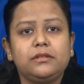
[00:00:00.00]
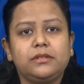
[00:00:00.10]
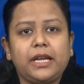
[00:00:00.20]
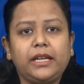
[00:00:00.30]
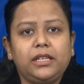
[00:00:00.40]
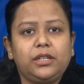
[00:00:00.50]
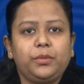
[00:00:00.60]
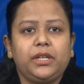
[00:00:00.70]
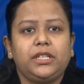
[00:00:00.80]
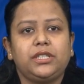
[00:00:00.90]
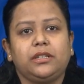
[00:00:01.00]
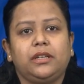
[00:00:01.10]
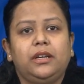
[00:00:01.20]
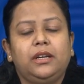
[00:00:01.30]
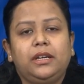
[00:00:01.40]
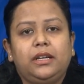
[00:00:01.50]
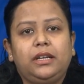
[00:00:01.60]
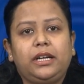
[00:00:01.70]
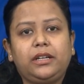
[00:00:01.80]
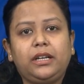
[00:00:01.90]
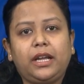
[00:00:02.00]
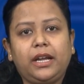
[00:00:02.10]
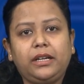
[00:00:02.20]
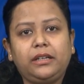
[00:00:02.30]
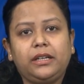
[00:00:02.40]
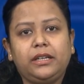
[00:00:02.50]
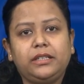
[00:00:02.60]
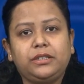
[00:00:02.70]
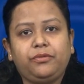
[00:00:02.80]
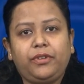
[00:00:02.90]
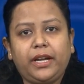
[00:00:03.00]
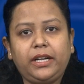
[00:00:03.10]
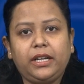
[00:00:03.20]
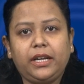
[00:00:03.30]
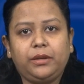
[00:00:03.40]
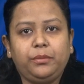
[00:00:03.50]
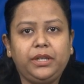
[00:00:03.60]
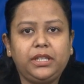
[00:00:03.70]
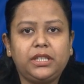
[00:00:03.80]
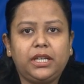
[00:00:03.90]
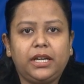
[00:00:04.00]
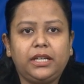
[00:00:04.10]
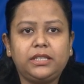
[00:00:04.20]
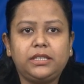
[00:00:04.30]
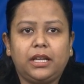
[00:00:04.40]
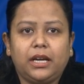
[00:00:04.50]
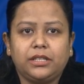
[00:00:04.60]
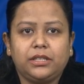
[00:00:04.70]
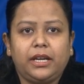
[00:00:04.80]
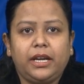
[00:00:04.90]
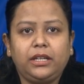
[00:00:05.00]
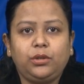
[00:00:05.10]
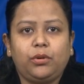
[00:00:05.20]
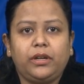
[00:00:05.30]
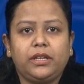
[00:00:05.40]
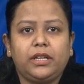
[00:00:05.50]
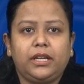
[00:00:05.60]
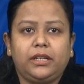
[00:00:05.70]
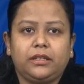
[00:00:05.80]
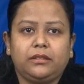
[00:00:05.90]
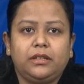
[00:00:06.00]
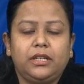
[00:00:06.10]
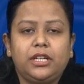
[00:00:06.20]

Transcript: Side determination. Lateral end is flat and medial end is large and quadrilateral.